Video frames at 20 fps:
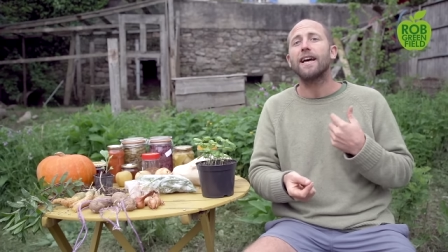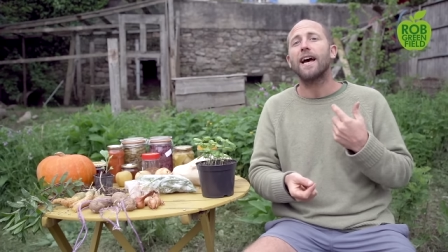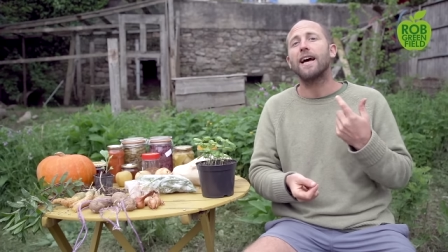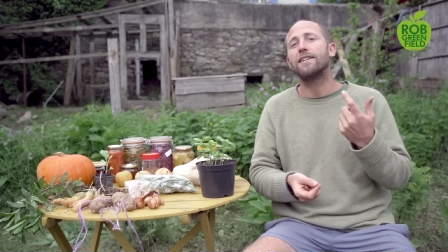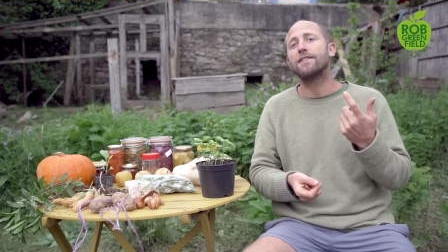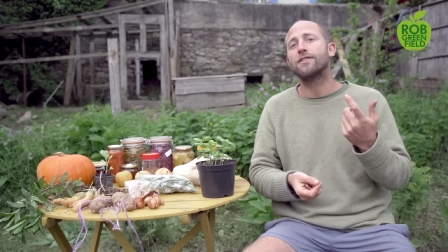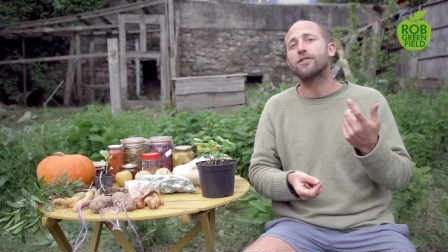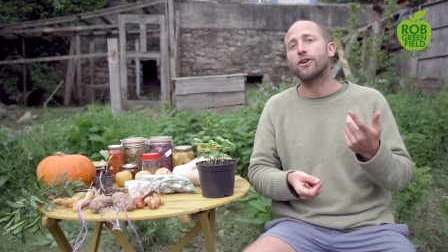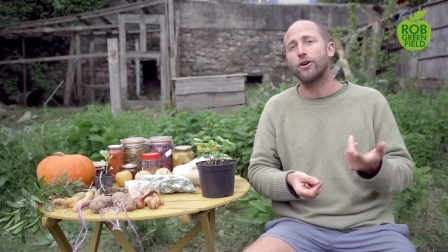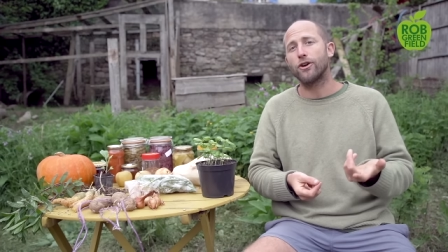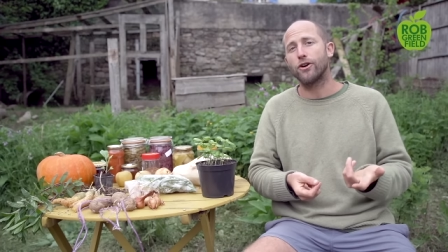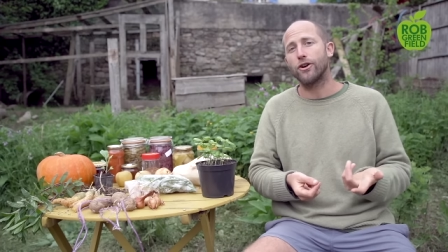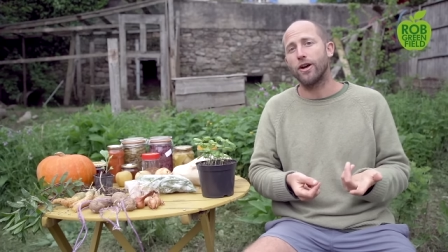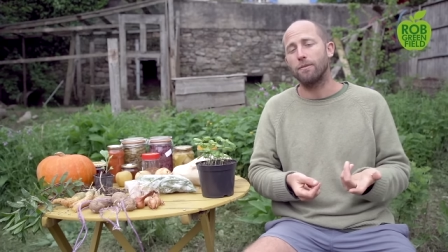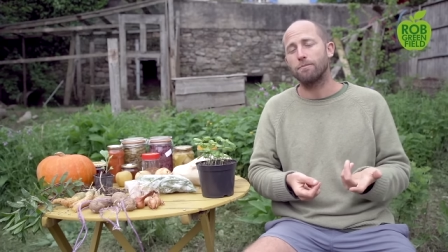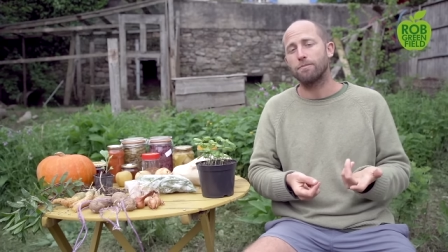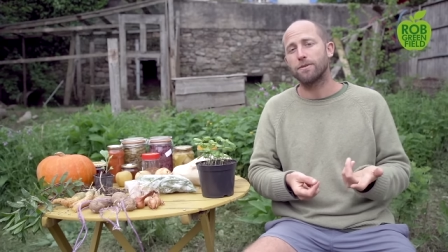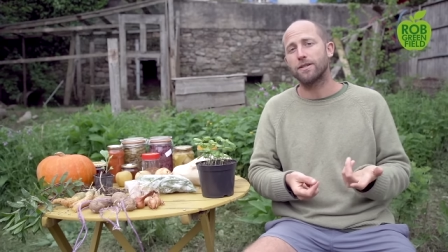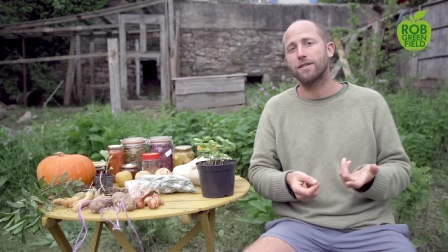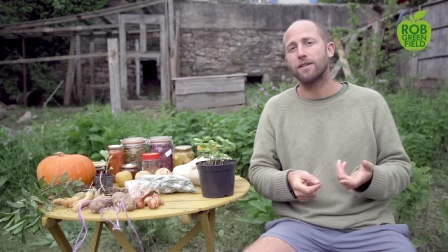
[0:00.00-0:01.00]
and
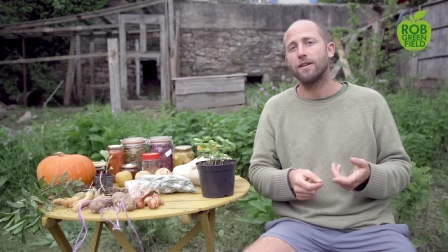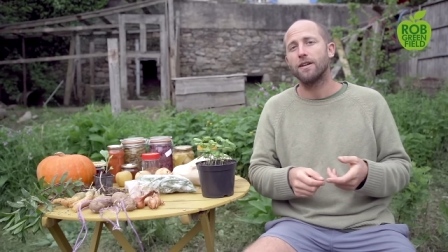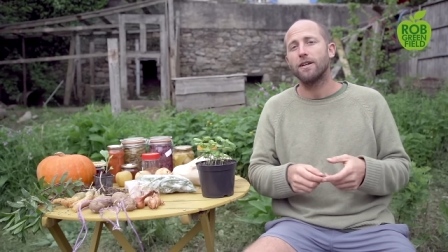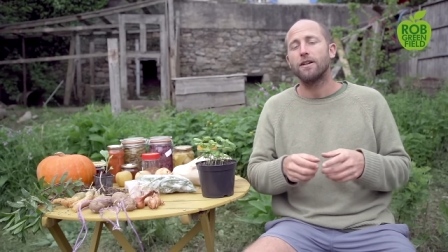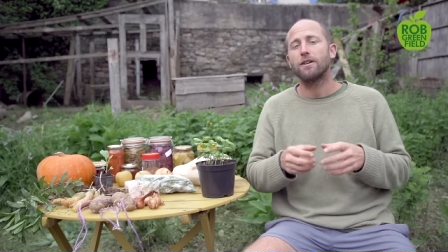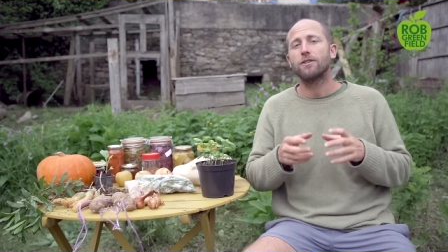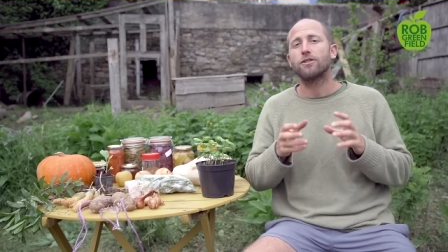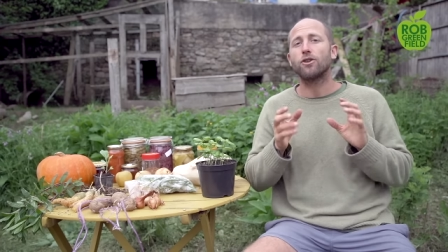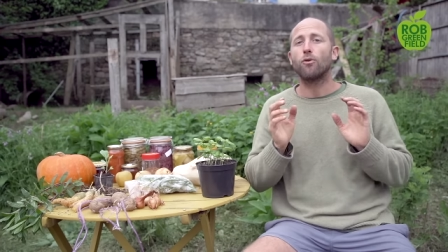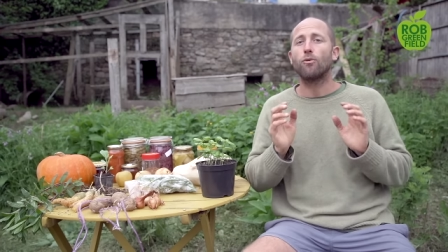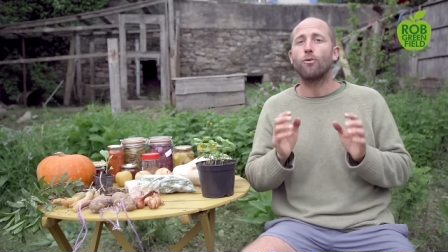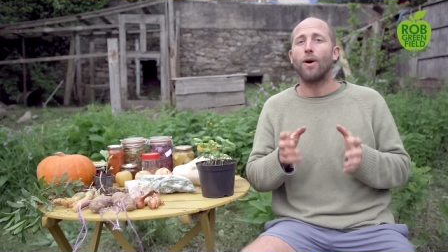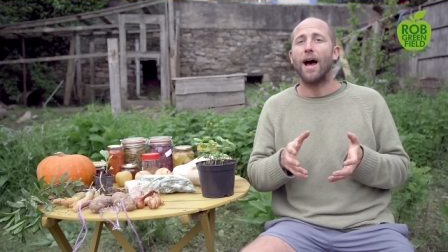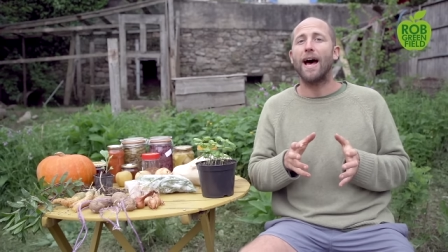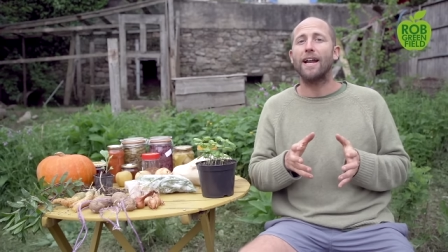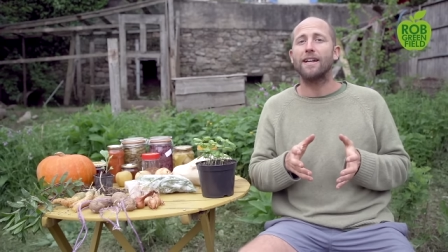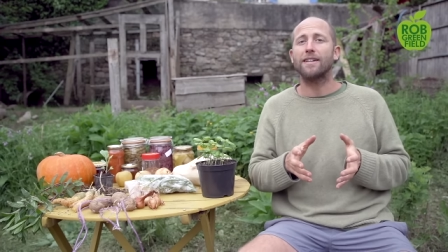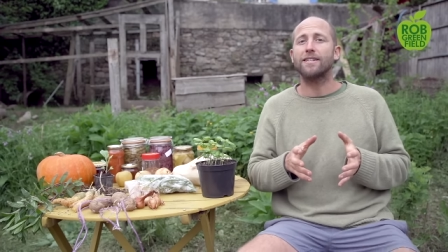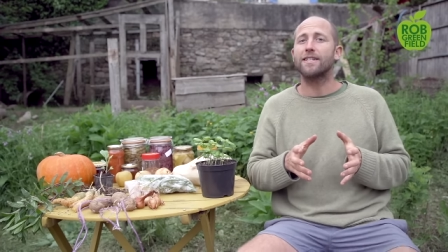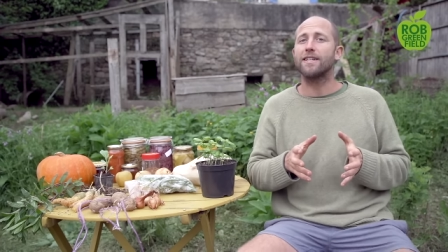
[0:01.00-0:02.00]
turnips. So,
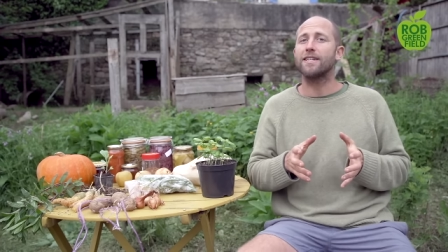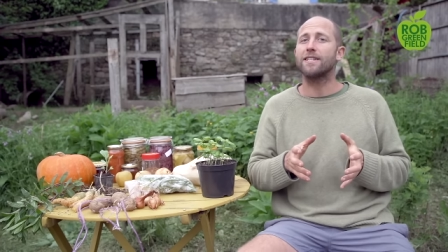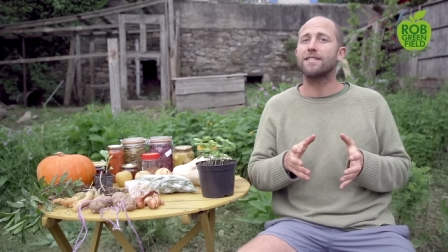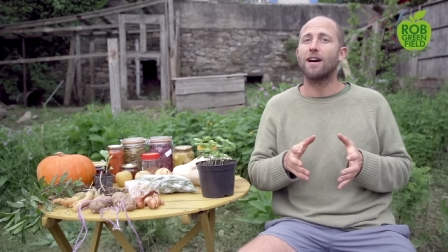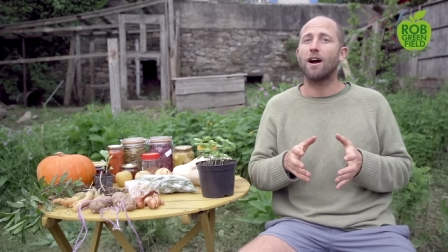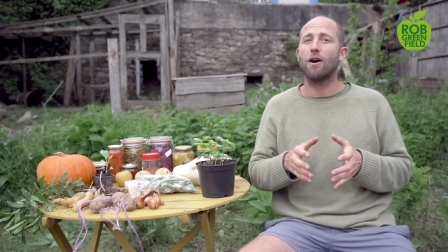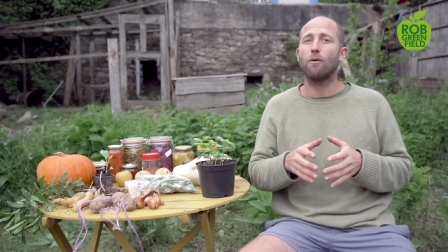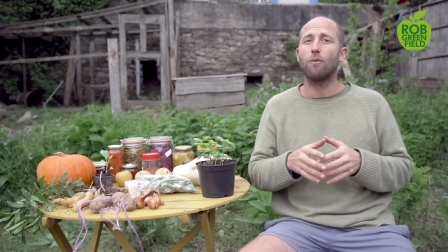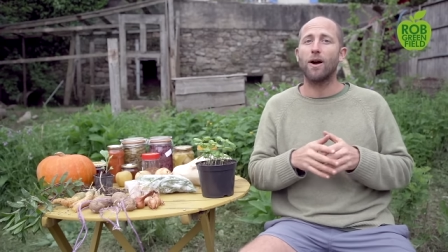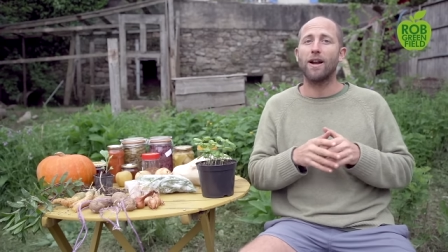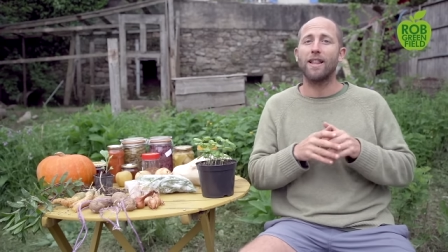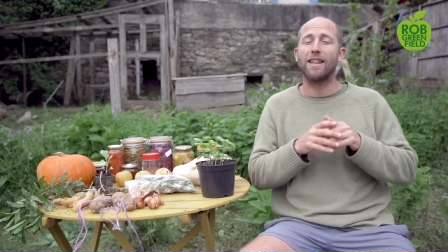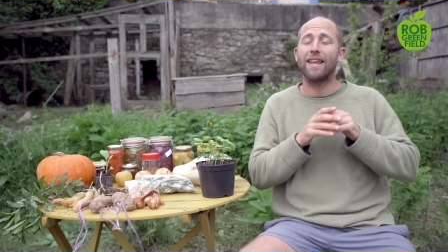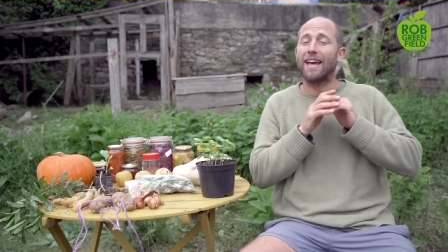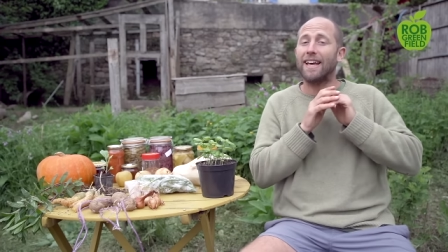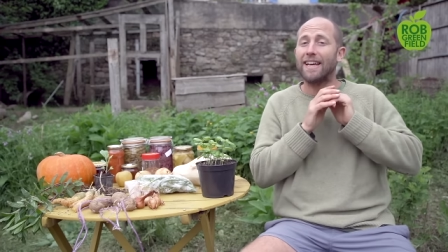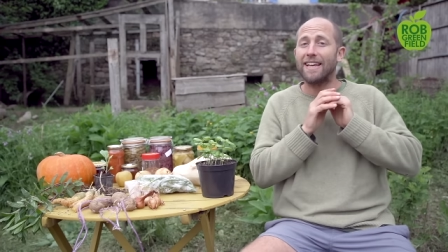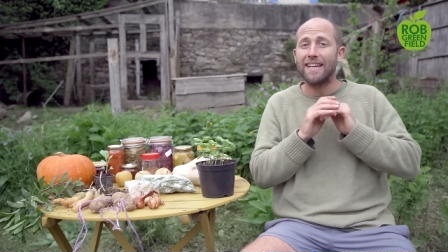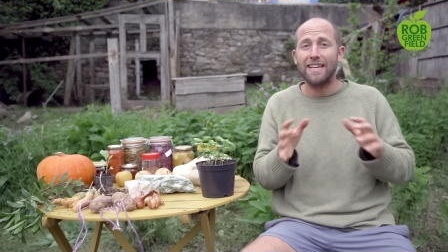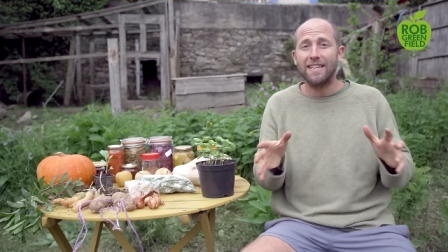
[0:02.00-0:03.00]
radishes are one of
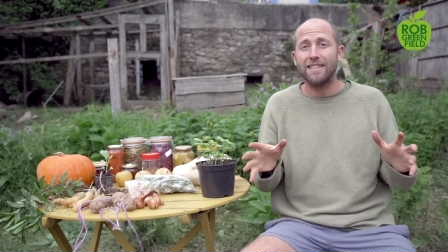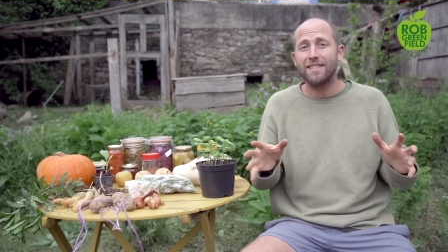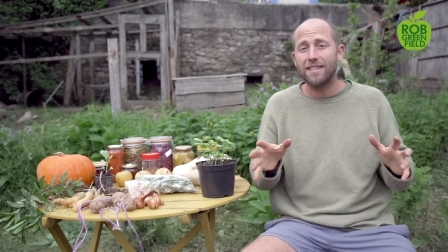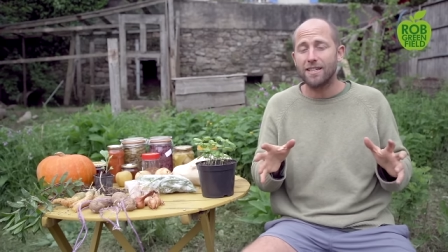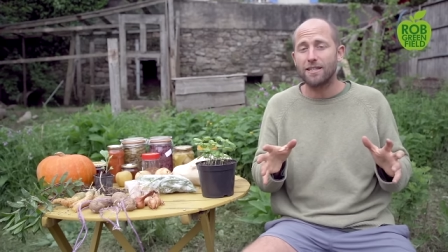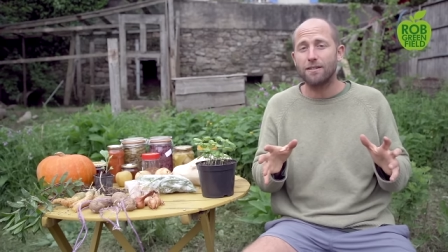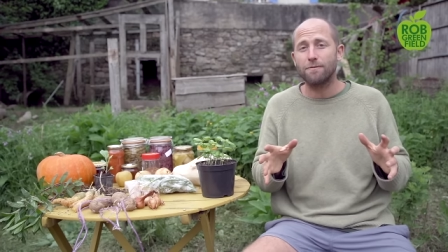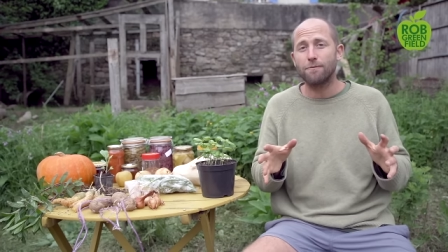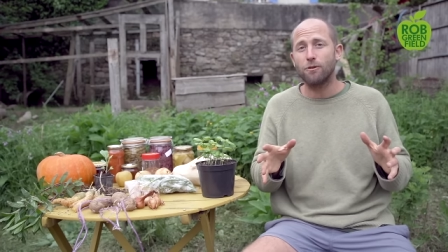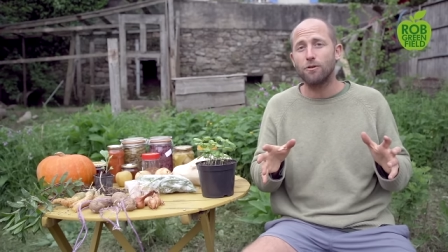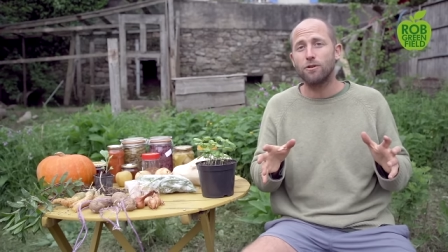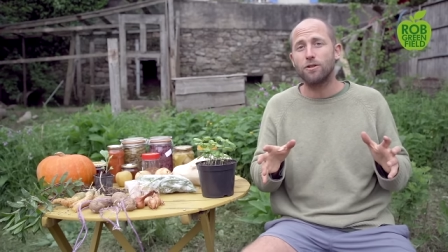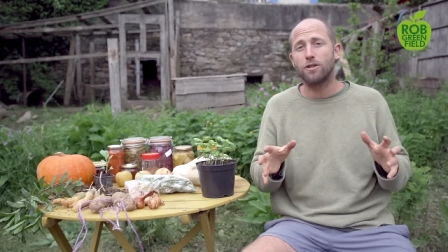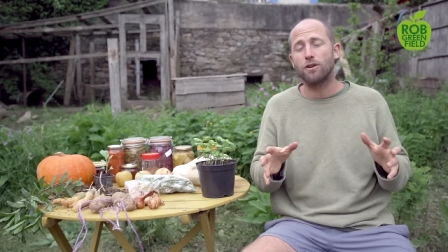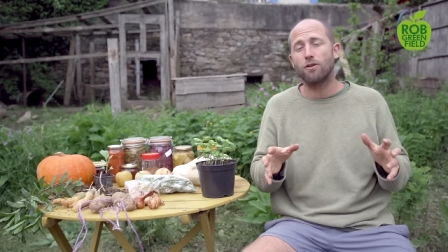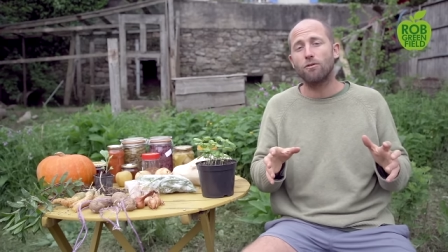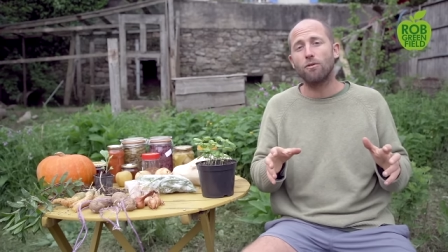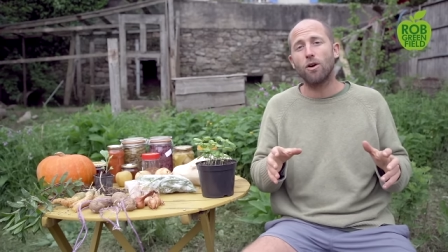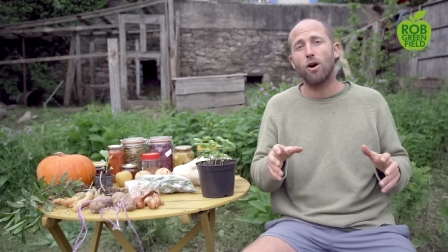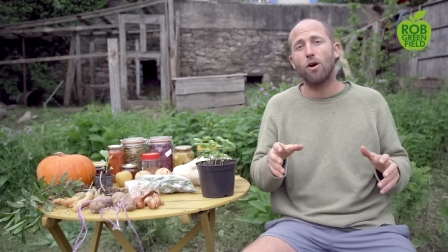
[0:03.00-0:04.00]
the easiest foods to
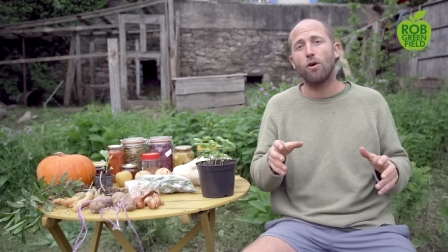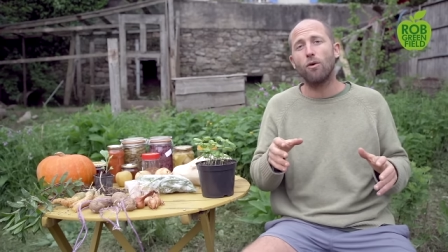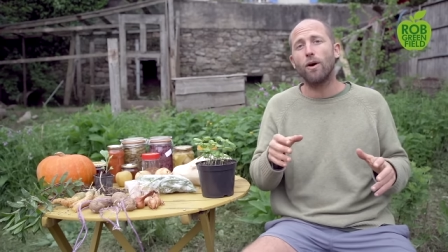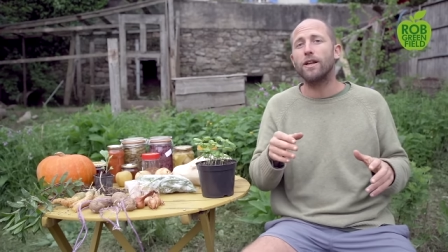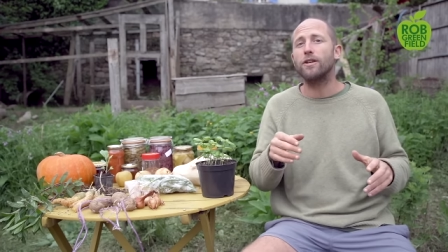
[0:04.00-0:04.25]
grow,